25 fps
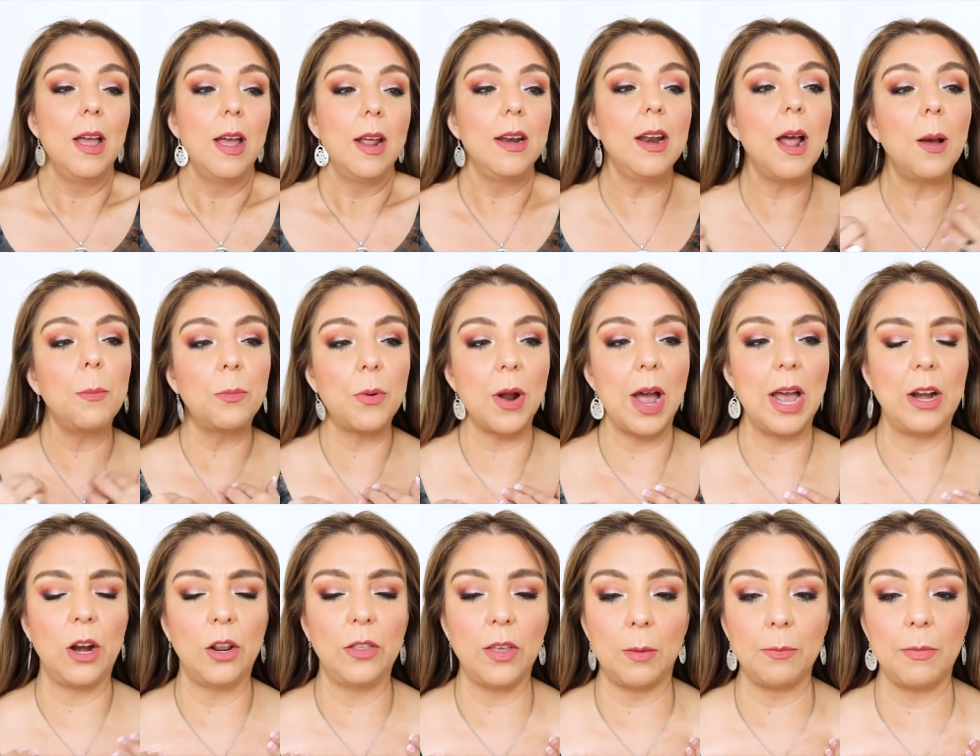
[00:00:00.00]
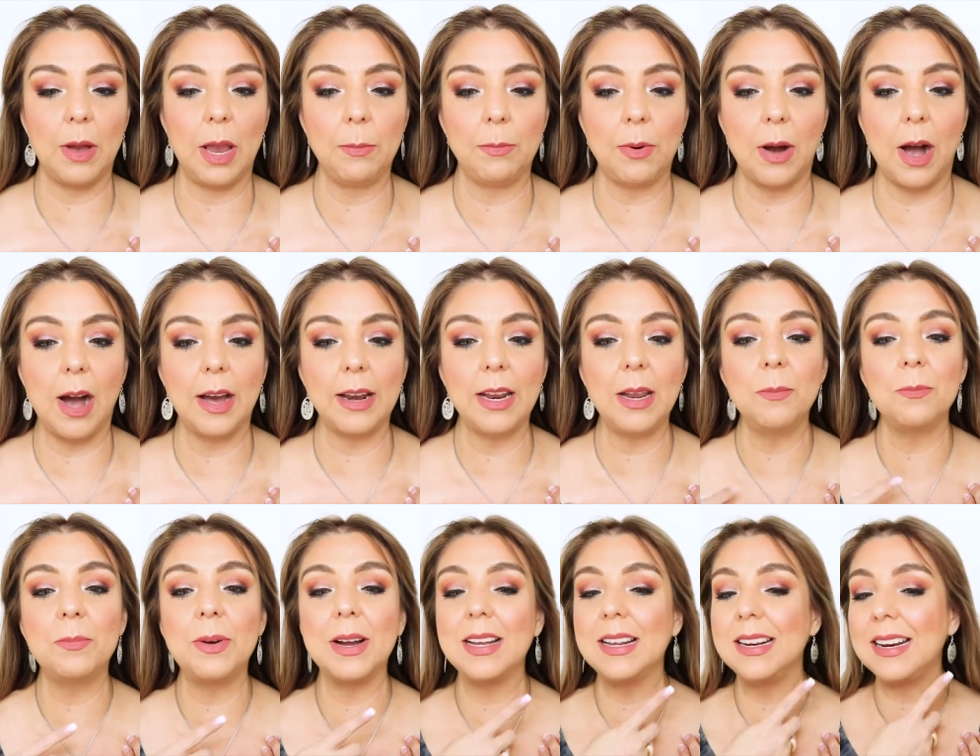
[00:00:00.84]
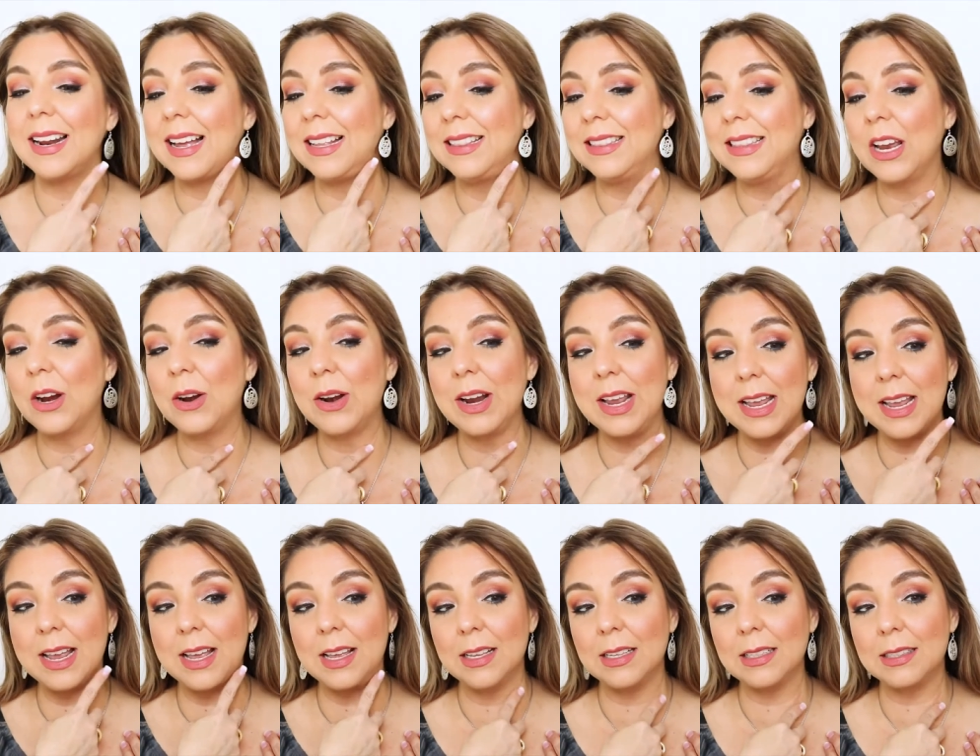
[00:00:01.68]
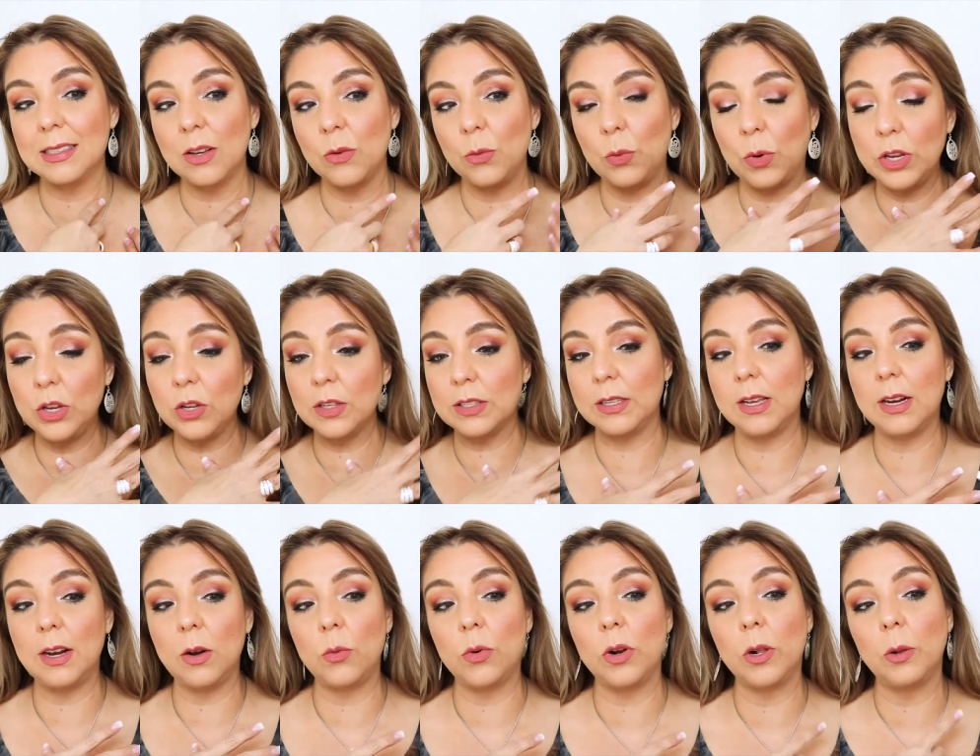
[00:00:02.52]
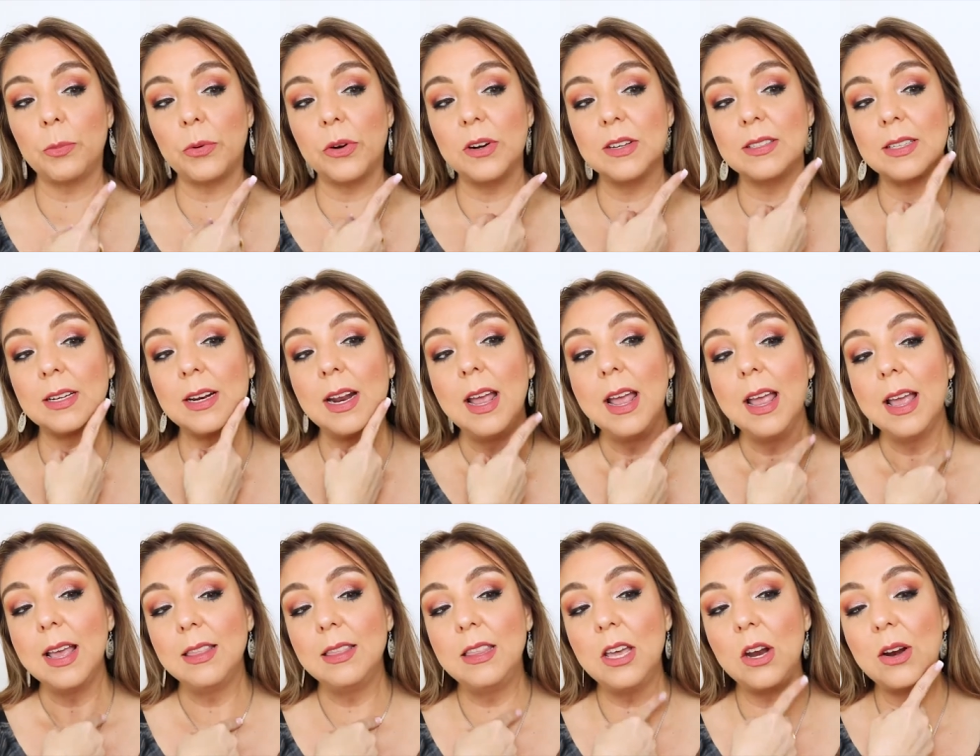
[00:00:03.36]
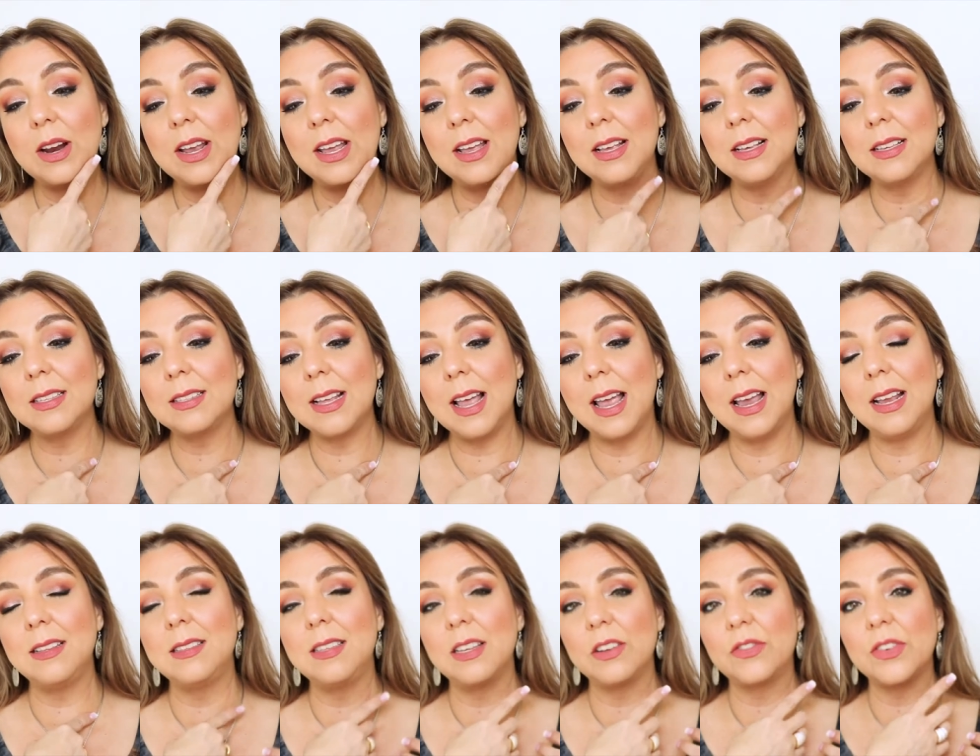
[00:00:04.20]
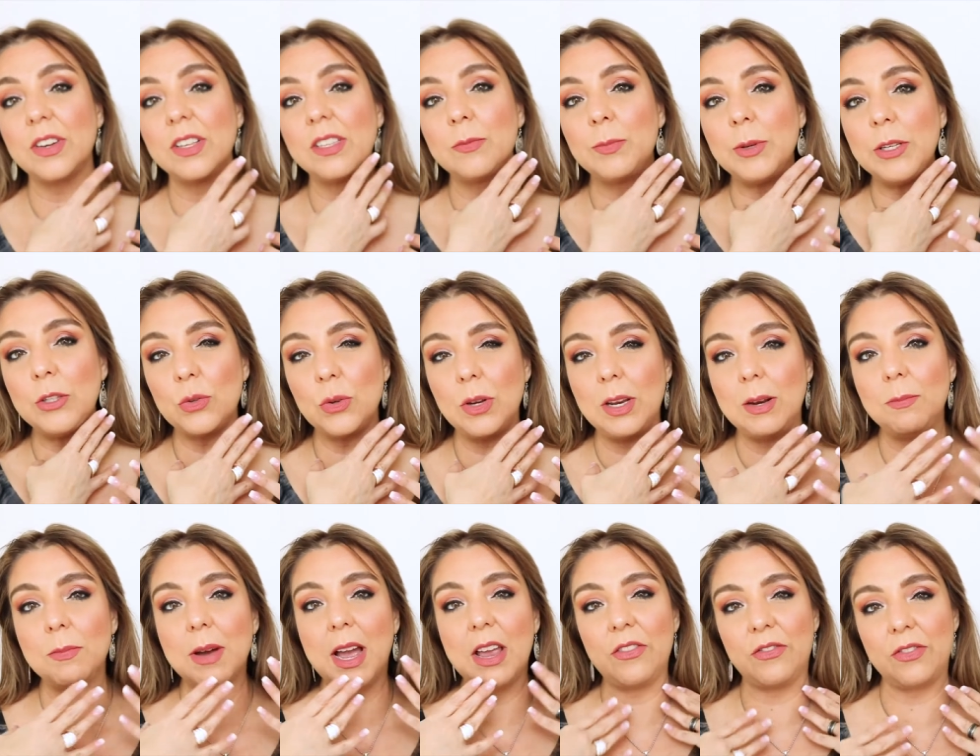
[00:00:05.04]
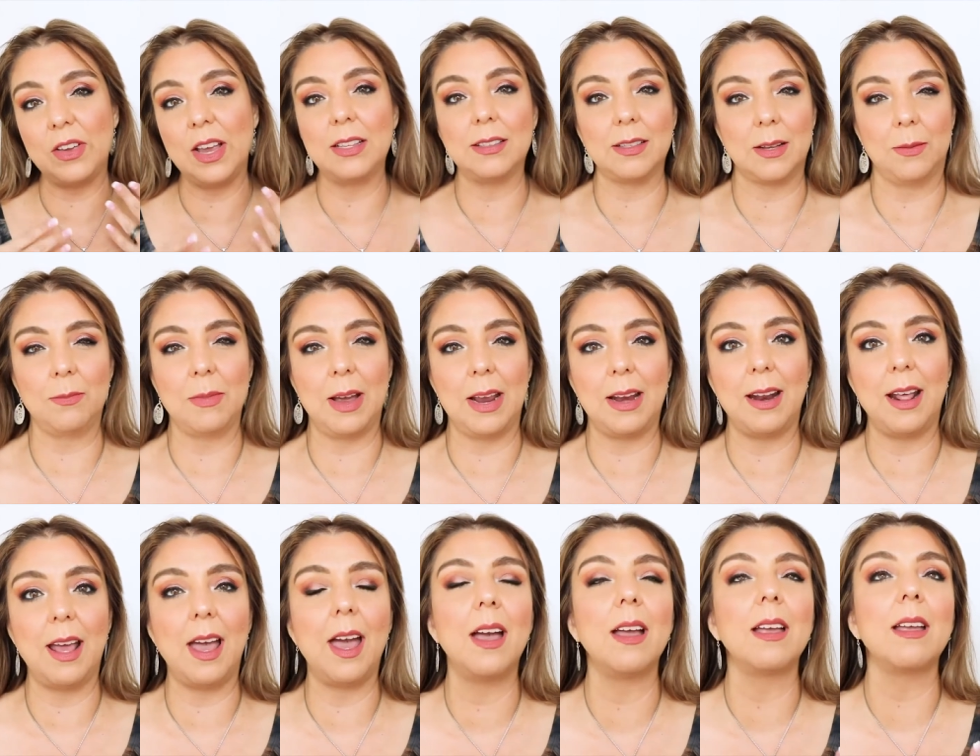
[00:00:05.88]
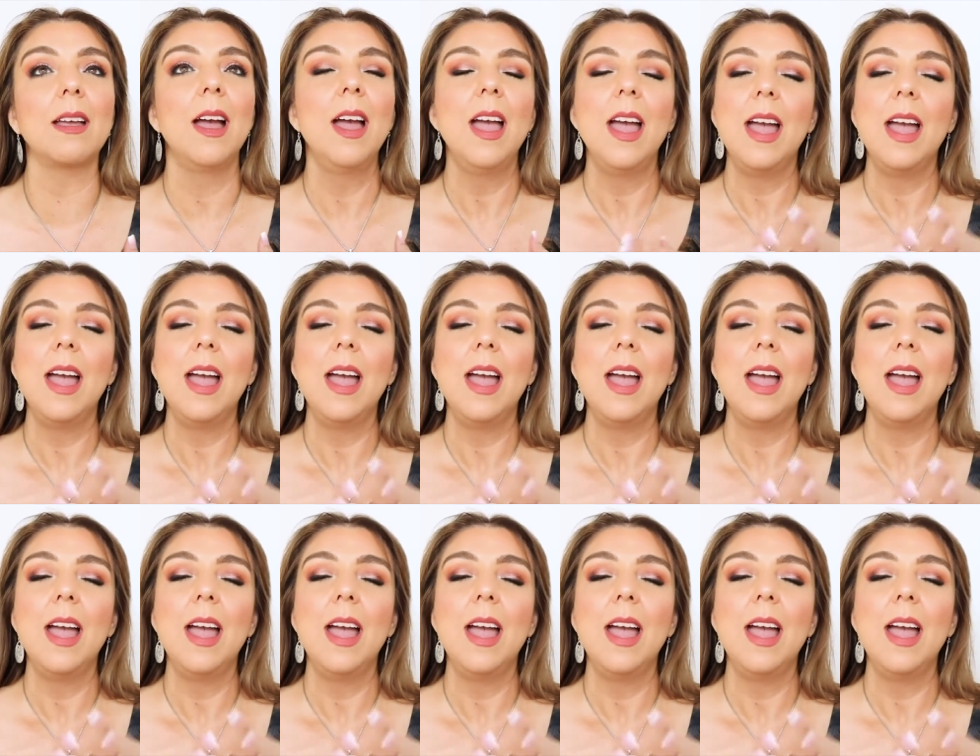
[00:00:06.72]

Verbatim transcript: not brighter than my body, but there is, when you see it in real person, there is a difference between my face and my neck.